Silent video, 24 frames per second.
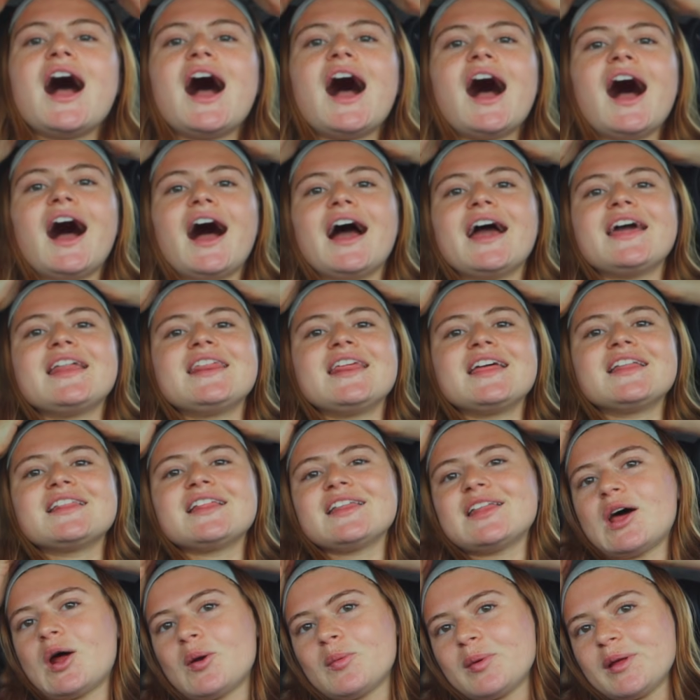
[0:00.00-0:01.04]
I think
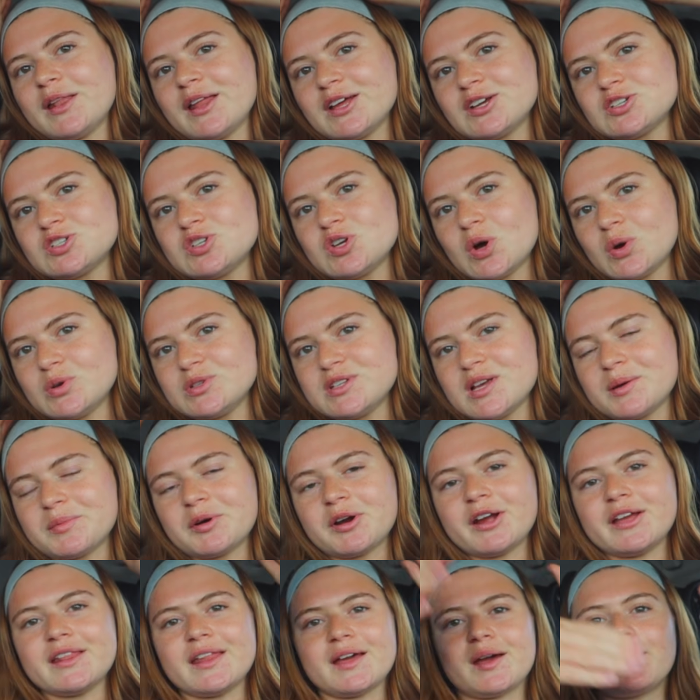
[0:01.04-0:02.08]
that would be like so
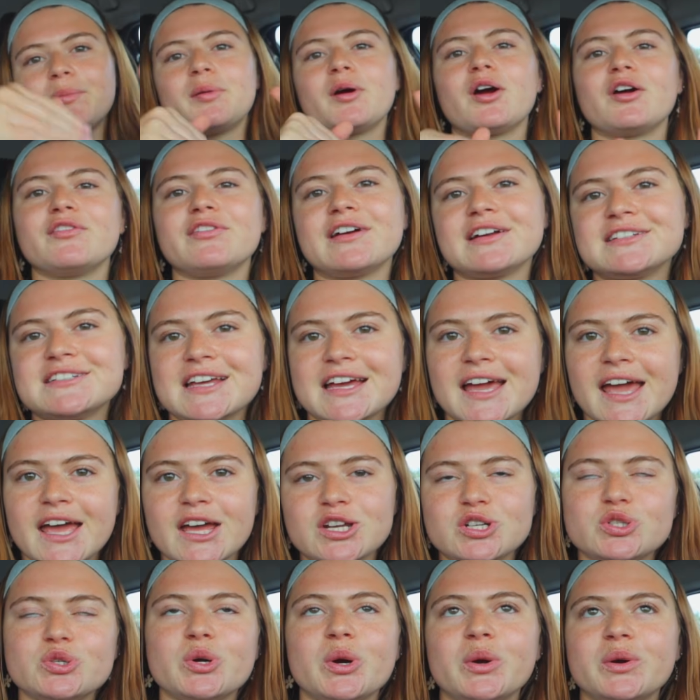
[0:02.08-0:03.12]
summery and like a perfect like
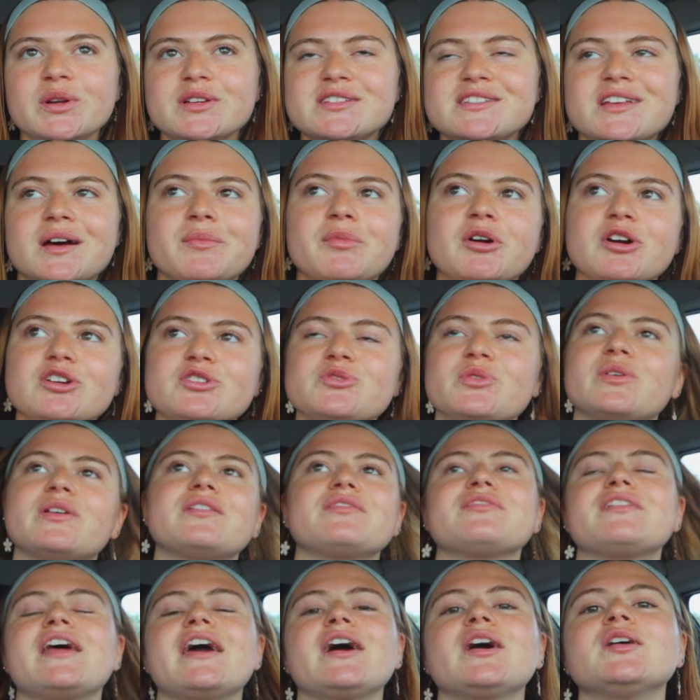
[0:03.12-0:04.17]
intro to summer sort
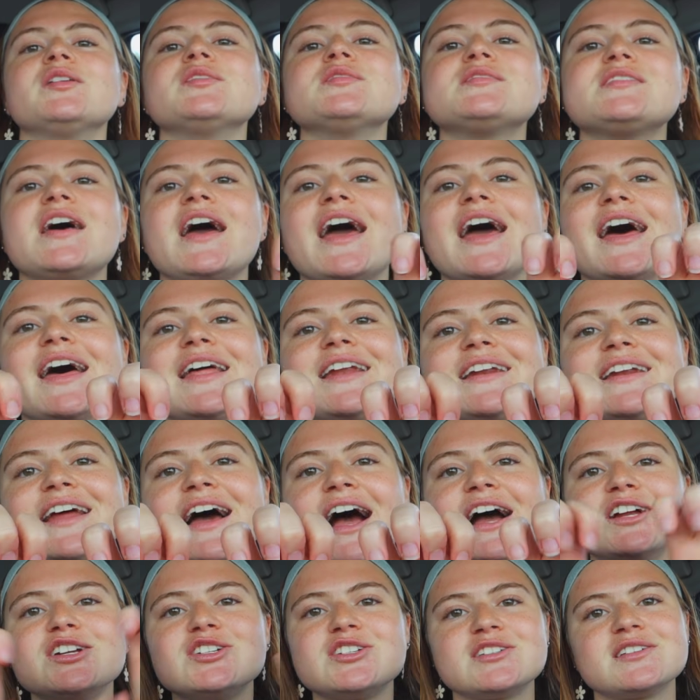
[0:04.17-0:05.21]
of nails. And
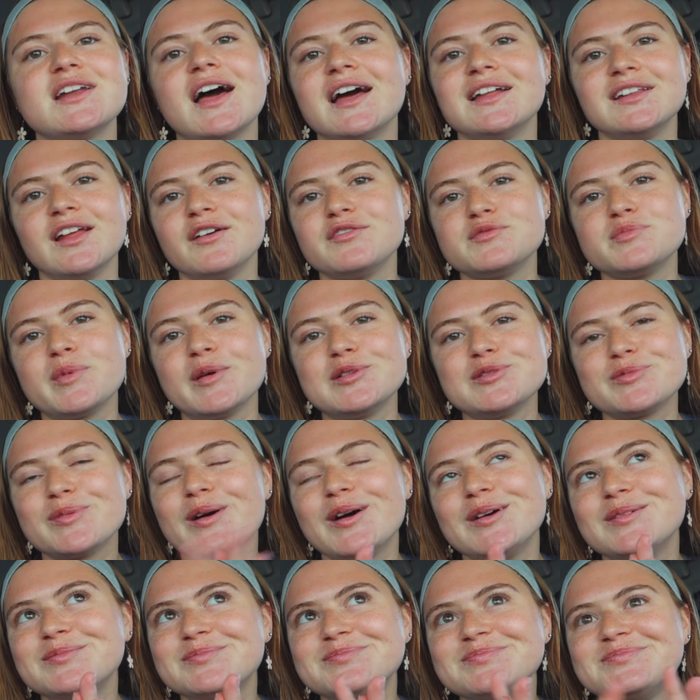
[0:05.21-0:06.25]
I love
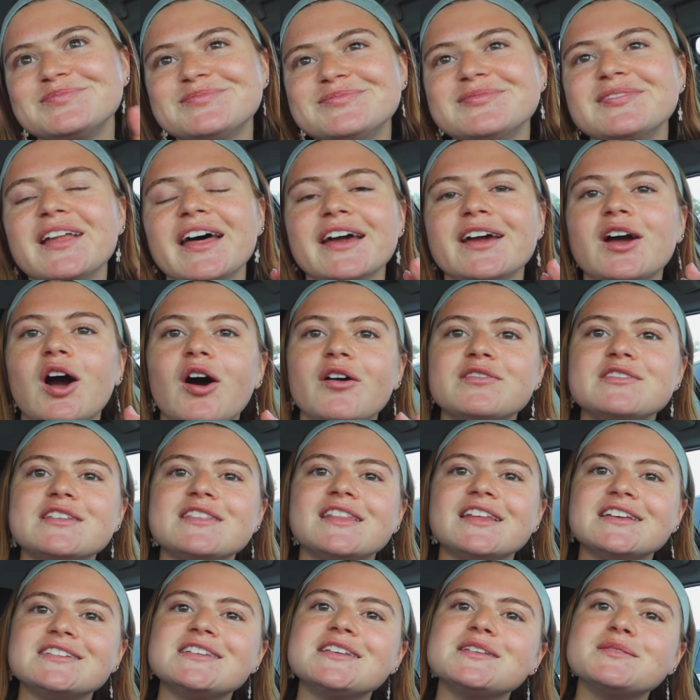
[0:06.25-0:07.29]
SpongeBob. Like, obviously
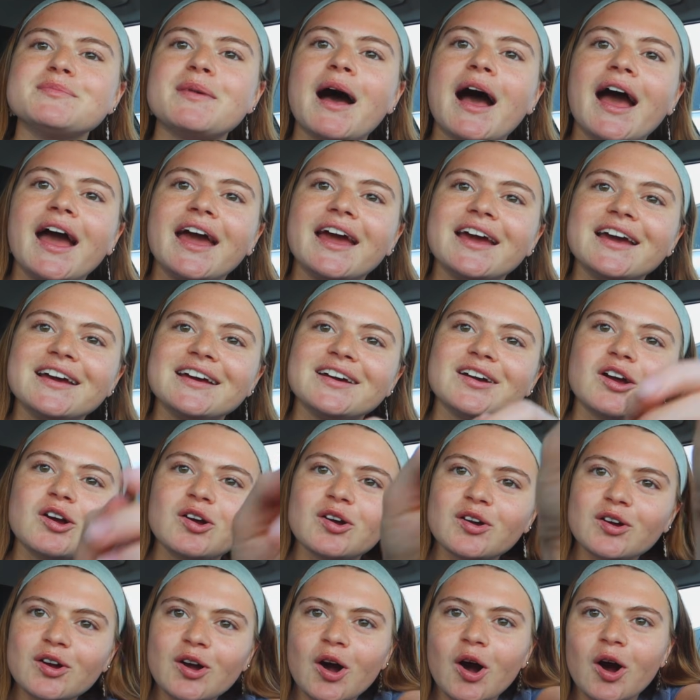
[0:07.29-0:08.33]
this is my
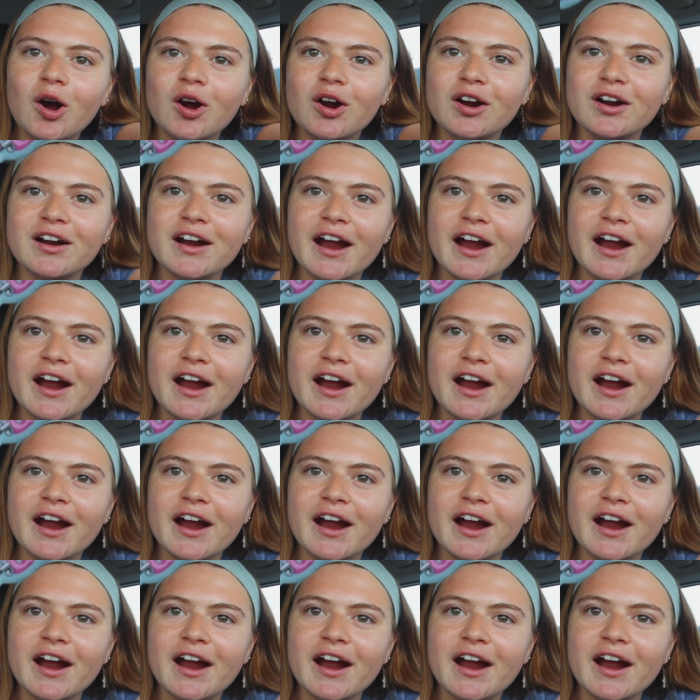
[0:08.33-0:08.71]
car